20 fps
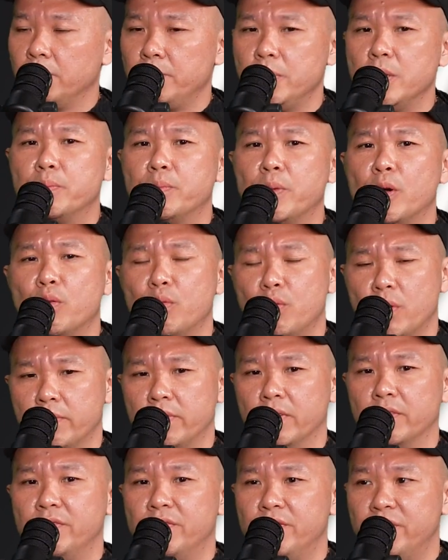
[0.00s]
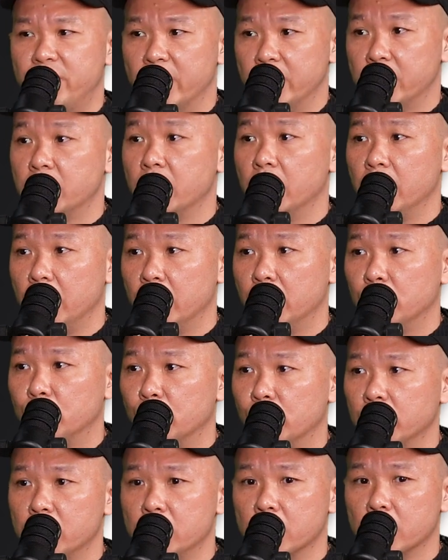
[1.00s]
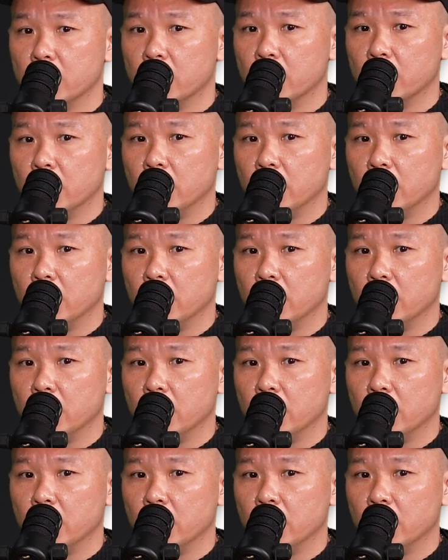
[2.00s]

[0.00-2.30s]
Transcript: People who have a vested interest